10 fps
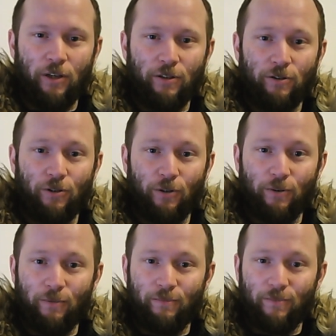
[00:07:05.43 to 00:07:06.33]

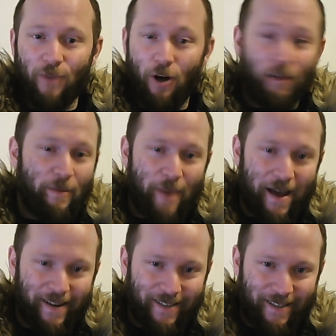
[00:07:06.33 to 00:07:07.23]
to all the
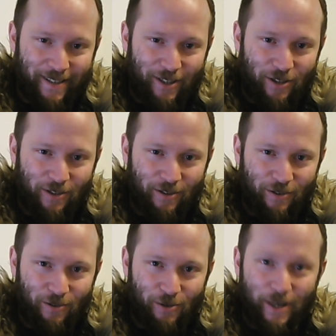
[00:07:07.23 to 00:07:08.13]
madness in this
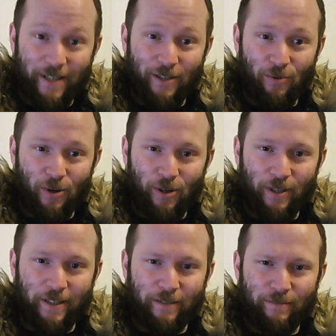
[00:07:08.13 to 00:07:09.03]
crazy world, and